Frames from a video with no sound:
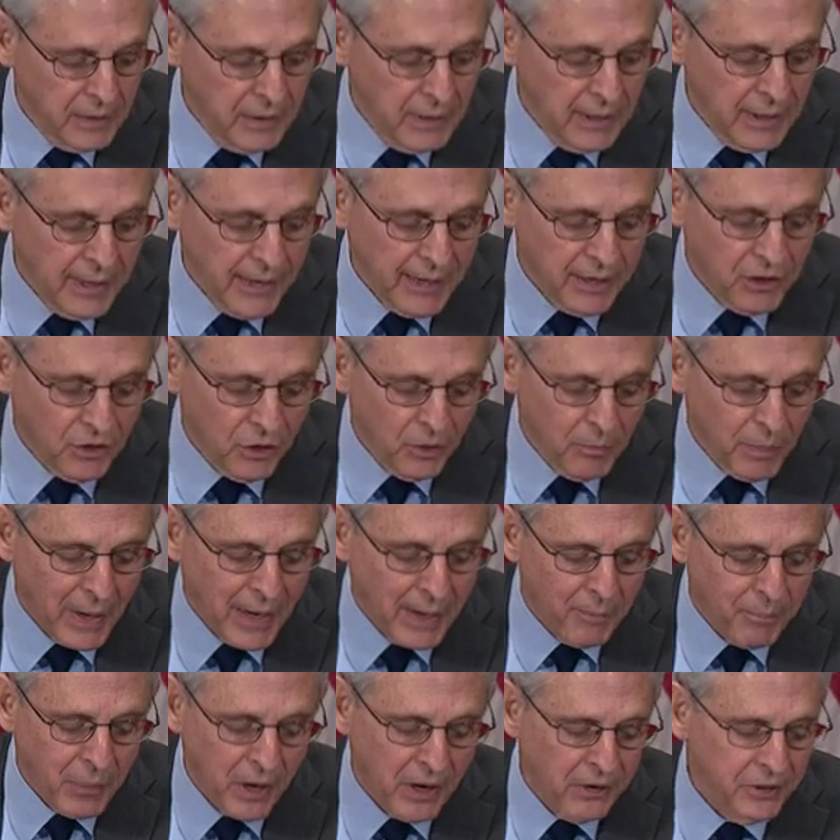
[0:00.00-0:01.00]
Anchored by a
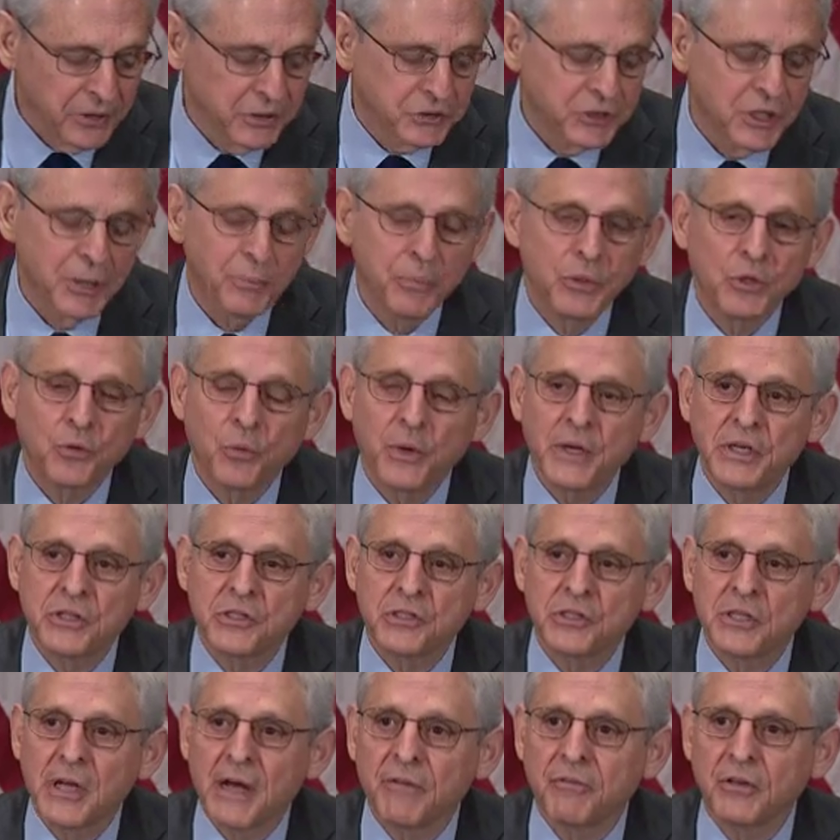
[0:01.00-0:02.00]
partnership between
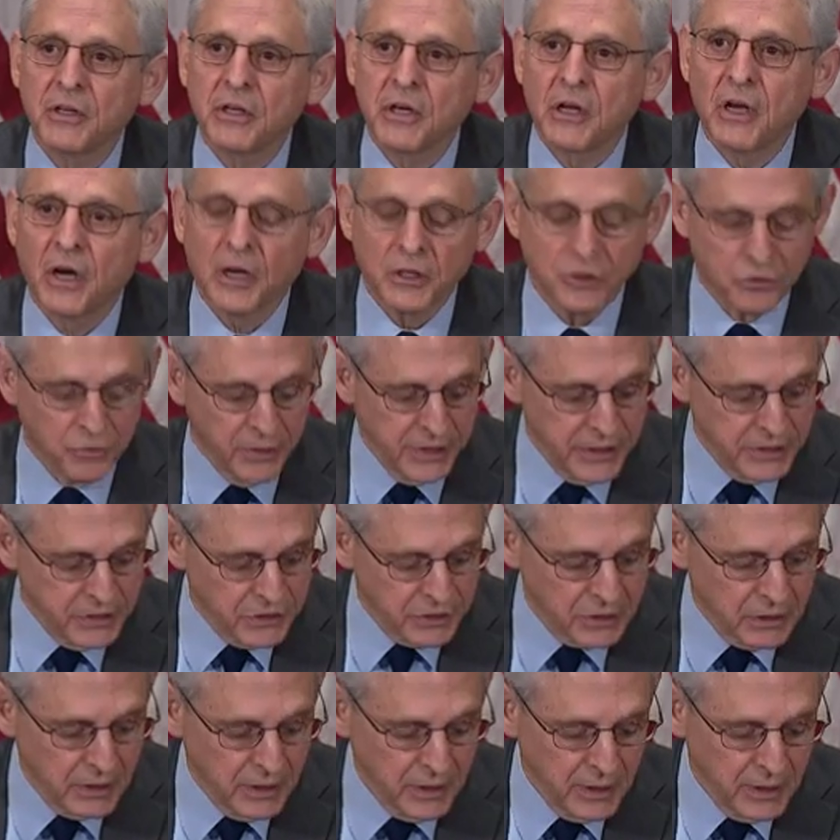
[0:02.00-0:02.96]
seven countries,